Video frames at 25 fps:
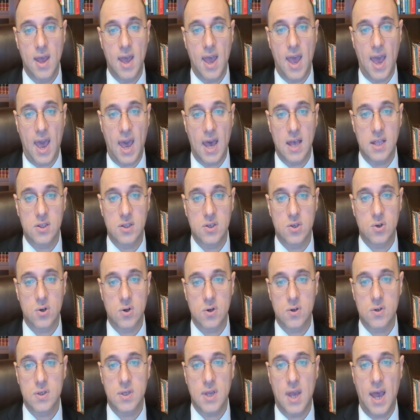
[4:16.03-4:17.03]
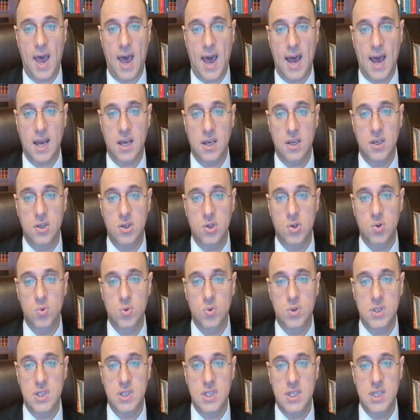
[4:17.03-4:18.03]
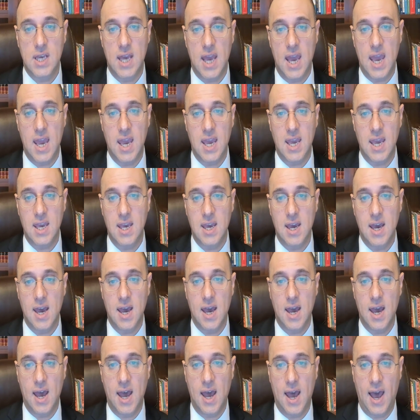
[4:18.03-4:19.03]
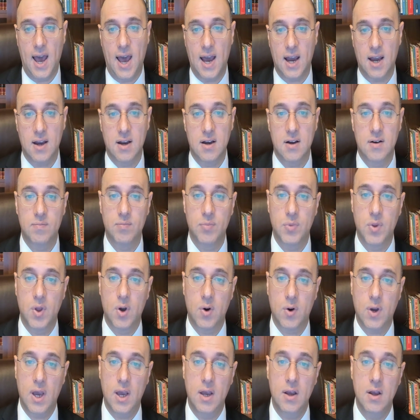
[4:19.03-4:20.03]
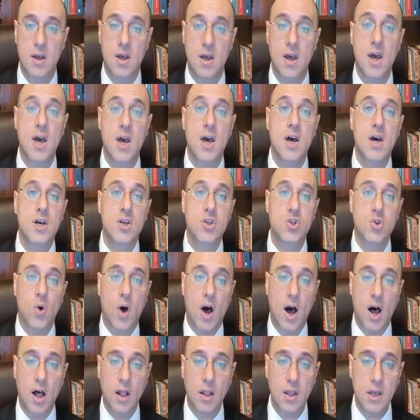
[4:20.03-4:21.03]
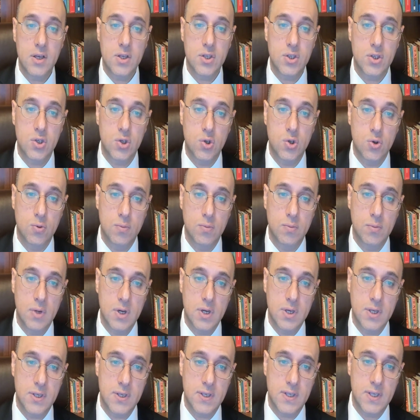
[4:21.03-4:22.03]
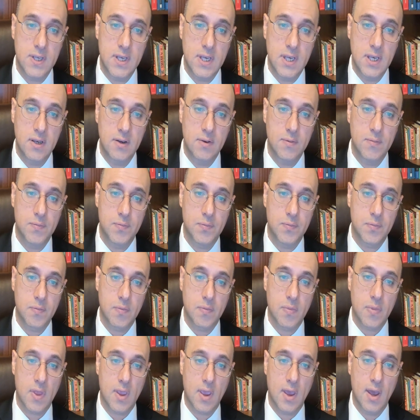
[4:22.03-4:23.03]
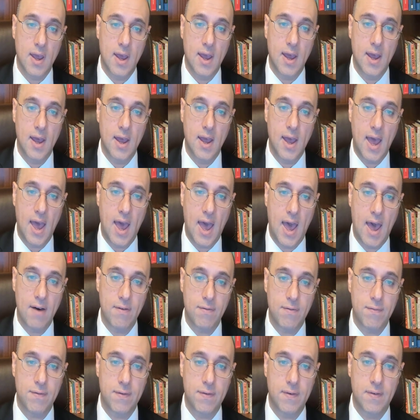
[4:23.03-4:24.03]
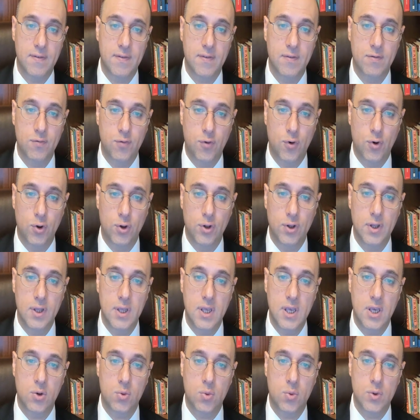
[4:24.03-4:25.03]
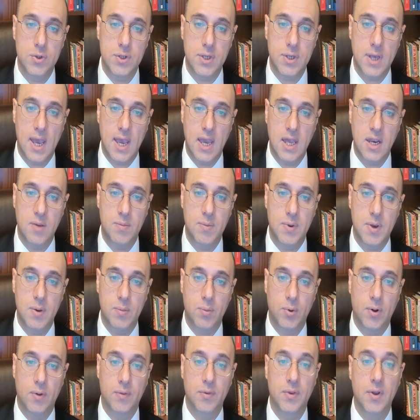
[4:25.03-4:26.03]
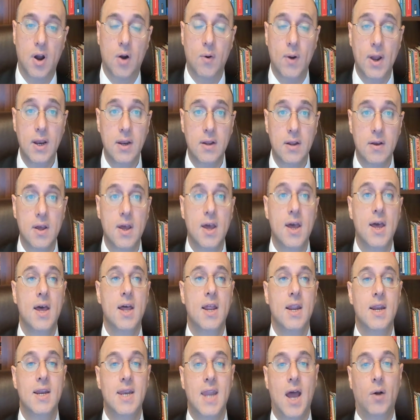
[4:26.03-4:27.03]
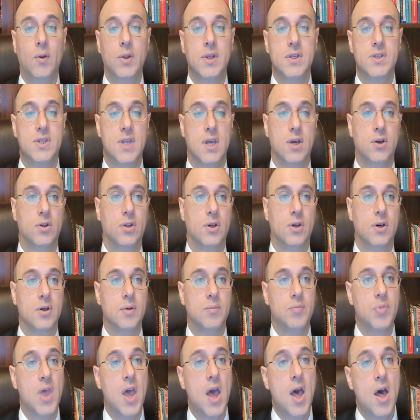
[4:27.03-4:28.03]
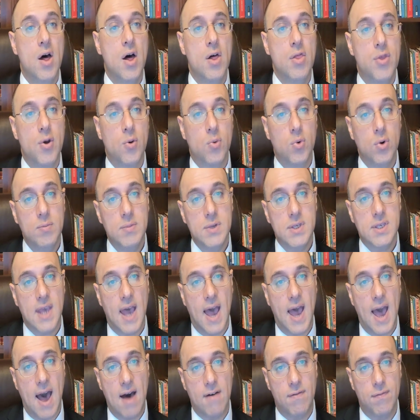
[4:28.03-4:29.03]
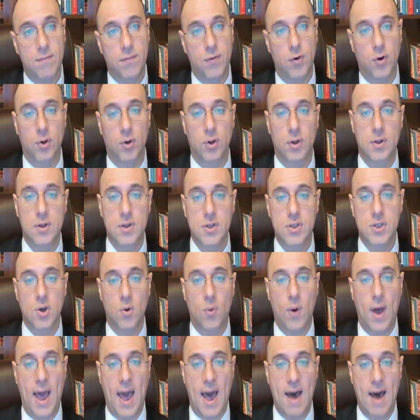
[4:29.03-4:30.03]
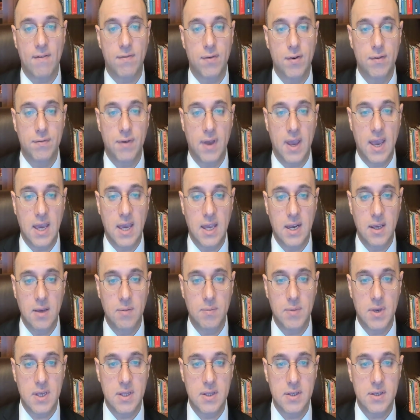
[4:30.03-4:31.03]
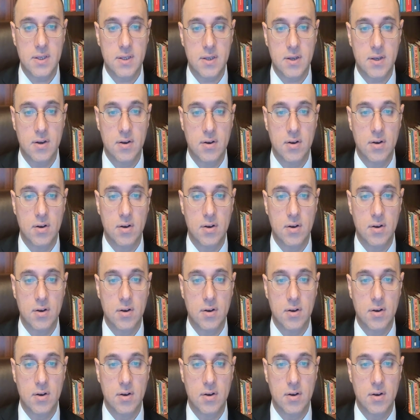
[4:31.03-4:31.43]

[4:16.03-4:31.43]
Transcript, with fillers: answers hack, UTA hack, okay? So I'll assume C F full equals 80 people. All right, now let's take a look. The room is half full, so half of 80 means